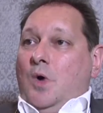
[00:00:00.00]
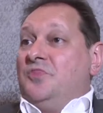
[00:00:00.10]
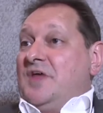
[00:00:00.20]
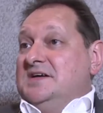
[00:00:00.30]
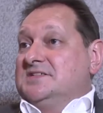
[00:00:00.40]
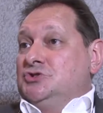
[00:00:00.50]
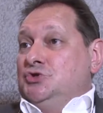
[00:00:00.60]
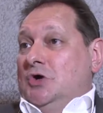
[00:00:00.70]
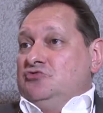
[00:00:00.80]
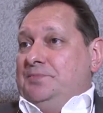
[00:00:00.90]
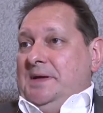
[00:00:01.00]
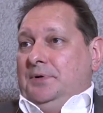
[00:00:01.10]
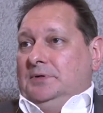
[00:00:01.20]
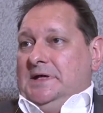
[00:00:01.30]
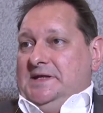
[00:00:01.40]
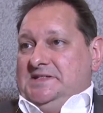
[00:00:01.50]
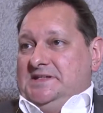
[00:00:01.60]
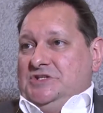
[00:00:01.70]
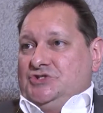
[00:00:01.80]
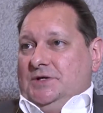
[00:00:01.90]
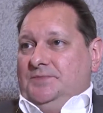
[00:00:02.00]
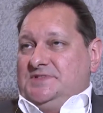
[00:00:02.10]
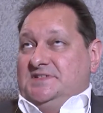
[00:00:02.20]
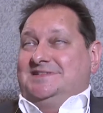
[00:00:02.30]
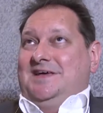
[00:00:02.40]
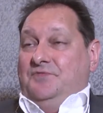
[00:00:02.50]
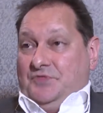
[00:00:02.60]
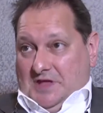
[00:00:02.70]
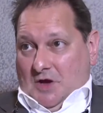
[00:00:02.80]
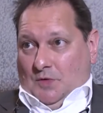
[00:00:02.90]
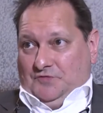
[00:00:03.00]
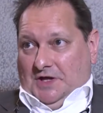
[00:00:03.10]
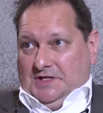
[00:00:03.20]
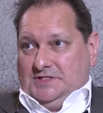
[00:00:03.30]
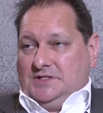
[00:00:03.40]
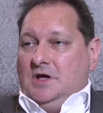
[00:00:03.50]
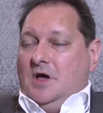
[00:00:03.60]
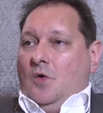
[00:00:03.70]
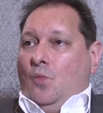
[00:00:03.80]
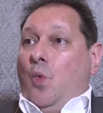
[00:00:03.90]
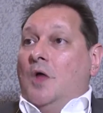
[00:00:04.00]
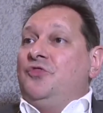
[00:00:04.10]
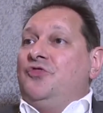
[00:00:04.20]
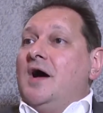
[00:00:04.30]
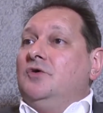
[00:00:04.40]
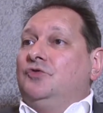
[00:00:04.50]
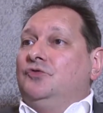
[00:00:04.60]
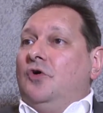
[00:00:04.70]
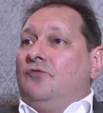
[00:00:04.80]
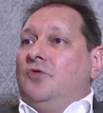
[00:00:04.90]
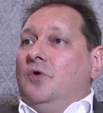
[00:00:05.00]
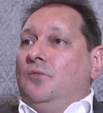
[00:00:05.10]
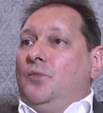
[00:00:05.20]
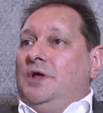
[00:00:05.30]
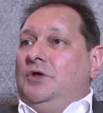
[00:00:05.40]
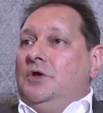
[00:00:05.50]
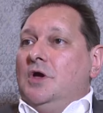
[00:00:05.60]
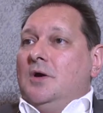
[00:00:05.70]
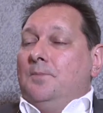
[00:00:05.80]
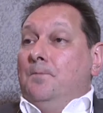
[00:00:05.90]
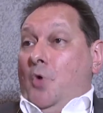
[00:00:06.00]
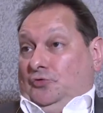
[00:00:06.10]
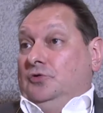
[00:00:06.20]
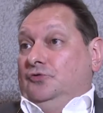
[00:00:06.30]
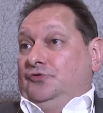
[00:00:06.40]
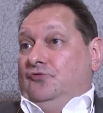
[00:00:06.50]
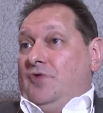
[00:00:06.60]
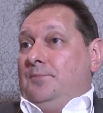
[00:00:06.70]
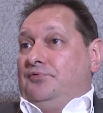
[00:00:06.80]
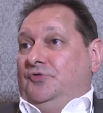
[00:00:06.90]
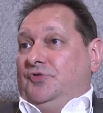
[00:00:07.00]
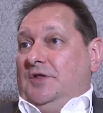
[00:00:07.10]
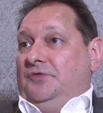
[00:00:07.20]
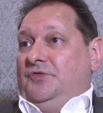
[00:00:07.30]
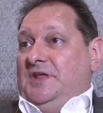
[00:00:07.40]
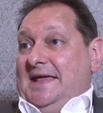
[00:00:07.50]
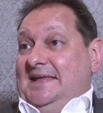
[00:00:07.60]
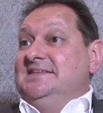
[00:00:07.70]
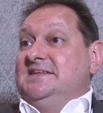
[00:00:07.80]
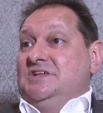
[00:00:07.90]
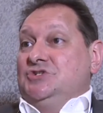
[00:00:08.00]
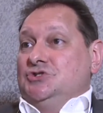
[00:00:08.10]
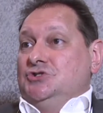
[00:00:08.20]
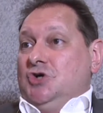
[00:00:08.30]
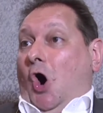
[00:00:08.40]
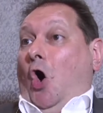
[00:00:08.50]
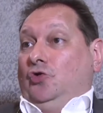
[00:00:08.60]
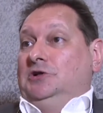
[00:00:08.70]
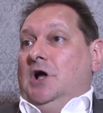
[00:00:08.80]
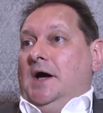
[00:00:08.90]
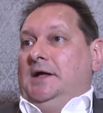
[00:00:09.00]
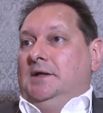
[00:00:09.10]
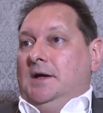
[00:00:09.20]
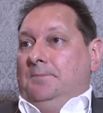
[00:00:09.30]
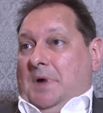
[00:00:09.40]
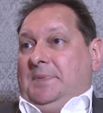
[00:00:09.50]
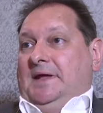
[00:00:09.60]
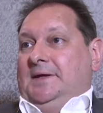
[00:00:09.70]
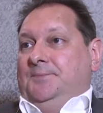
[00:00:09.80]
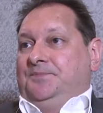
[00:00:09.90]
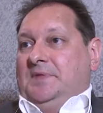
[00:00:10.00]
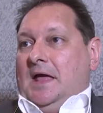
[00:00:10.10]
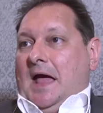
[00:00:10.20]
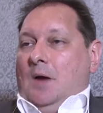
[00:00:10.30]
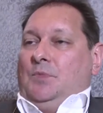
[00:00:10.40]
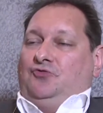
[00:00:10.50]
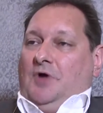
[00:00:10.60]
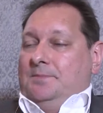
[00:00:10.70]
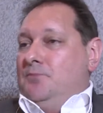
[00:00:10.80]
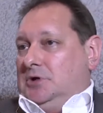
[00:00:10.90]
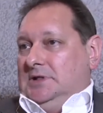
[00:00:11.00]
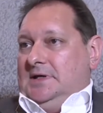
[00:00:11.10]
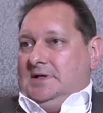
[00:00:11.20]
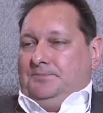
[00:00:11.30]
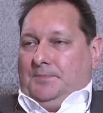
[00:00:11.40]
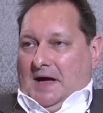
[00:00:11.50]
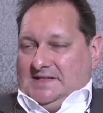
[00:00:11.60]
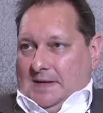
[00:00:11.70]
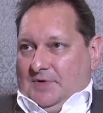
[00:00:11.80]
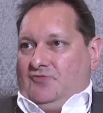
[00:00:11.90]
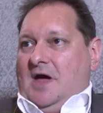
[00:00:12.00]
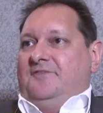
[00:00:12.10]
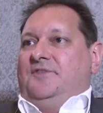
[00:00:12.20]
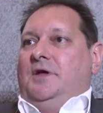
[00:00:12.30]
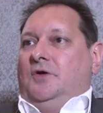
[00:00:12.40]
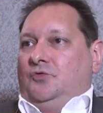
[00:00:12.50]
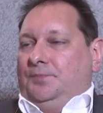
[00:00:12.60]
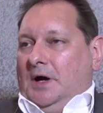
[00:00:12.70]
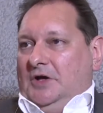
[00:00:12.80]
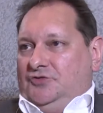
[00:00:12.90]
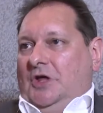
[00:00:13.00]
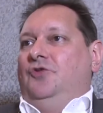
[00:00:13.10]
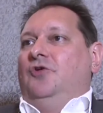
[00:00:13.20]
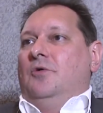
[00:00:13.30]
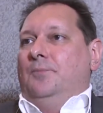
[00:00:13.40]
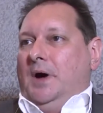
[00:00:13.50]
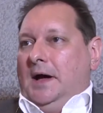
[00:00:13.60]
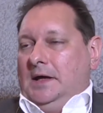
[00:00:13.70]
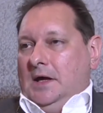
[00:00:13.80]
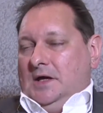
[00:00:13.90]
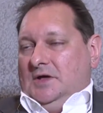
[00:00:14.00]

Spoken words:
1,200 people in Indonesia. It's the seventh year we've done it. 1,000 of them we model to represent the Indonesian online public. And we try to model it by demographics, by gender, and by